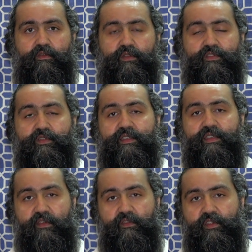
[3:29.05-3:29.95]
which will
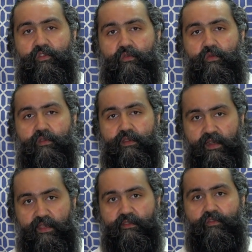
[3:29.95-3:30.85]
stay with you for the
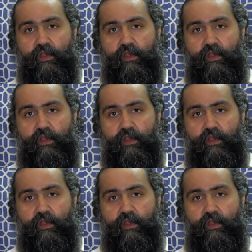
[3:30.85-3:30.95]
days to